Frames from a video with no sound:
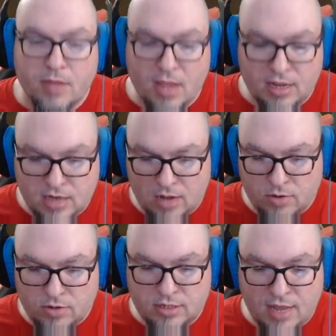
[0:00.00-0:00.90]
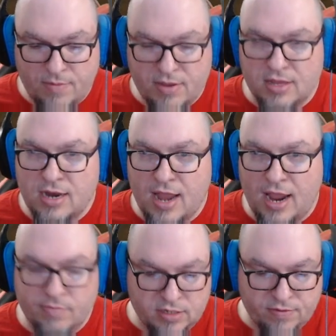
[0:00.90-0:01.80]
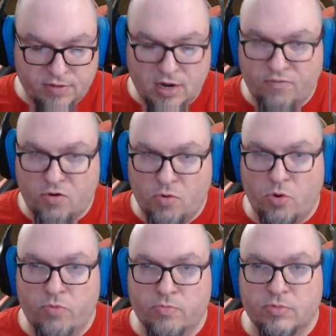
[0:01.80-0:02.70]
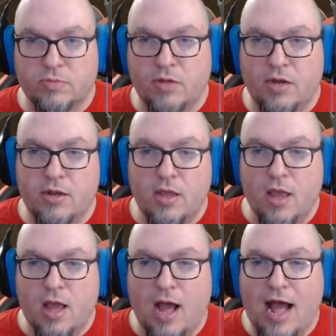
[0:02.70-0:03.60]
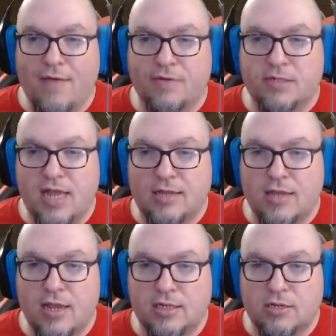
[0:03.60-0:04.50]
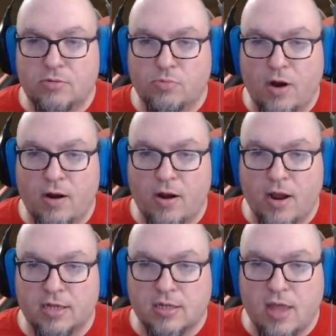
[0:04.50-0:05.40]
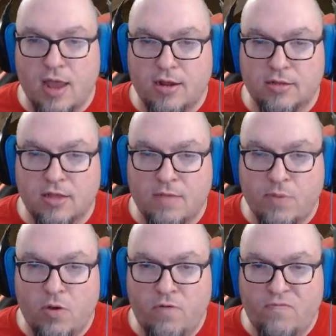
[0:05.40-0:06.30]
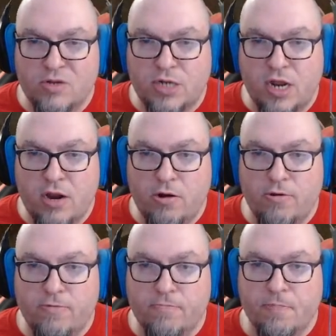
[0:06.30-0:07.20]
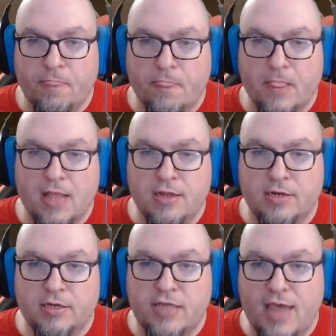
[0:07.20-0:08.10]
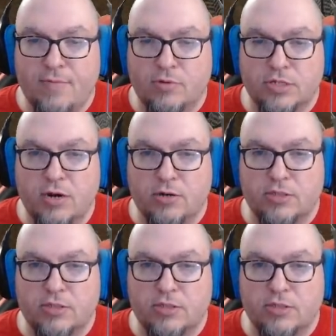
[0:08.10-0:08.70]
it's not going to tell me the names of the different rooms, but I've set this to where it's like the poof is here and then the table's here.